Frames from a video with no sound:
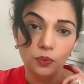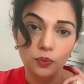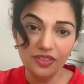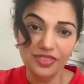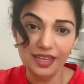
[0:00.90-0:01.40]

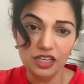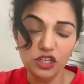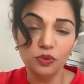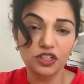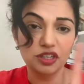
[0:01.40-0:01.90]
One thing you
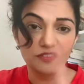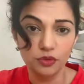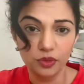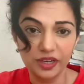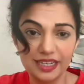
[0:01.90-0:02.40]
want to
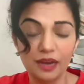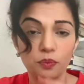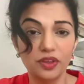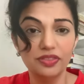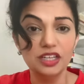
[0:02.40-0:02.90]
avoid, and
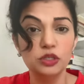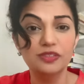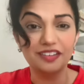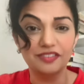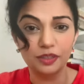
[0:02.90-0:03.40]
one thing you
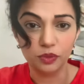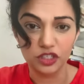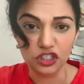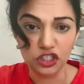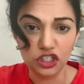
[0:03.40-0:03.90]
definitely want
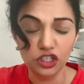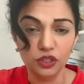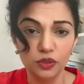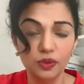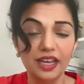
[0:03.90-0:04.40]
to
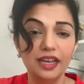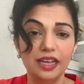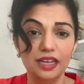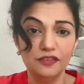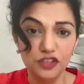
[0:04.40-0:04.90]
do
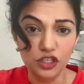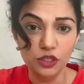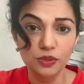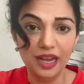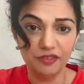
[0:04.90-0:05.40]
if
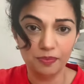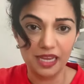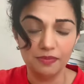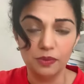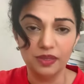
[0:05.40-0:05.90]
you have a
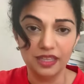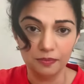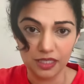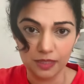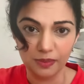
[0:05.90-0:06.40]
baby with hip
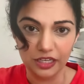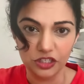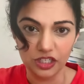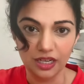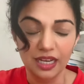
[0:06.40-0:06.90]

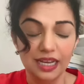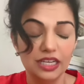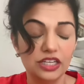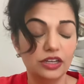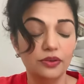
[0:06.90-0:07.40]
dysplasia,
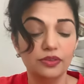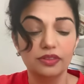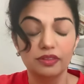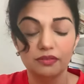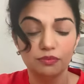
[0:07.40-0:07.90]

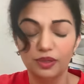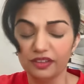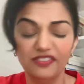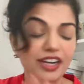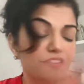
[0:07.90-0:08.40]
well, the
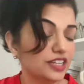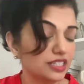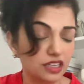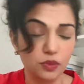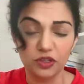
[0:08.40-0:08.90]
very first
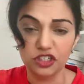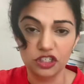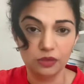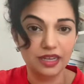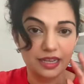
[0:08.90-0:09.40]
thing you want to
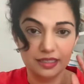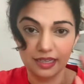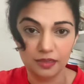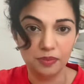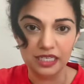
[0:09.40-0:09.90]
do is
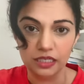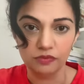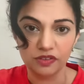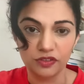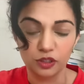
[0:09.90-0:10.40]
get a PT
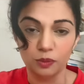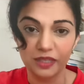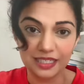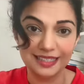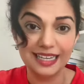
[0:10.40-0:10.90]
referral,
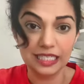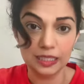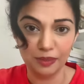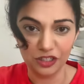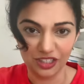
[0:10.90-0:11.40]
because they
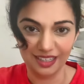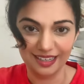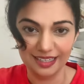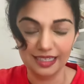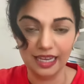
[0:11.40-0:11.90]

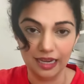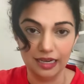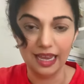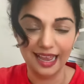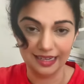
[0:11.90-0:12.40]
specialize
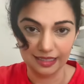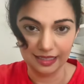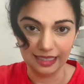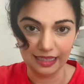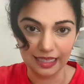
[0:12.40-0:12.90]
in
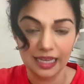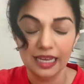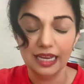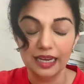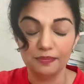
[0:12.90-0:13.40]
handling the
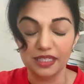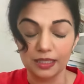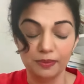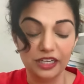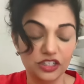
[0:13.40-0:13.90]
hip
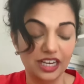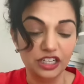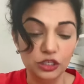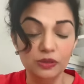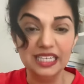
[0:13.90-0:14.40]
dysplasia,
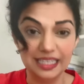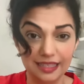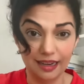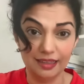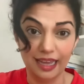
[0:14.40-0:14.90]
and you
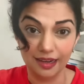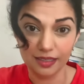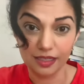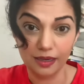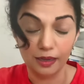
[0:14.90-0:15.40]
need
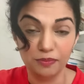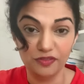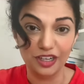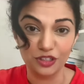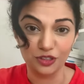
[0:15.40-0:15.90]
that
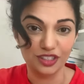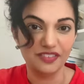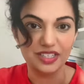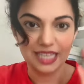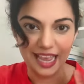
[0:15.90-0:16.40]
professional
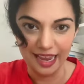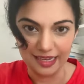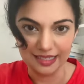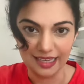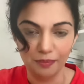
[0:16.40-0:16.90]
service
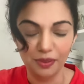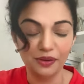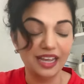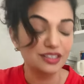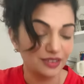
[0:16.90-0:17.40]
ASAP.
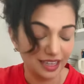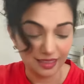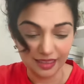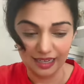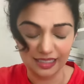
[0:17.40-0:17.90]
Okay, so get
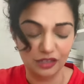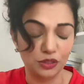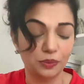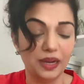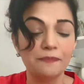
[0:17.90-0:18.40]
that out
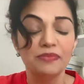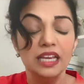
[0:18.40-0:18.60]
of the way.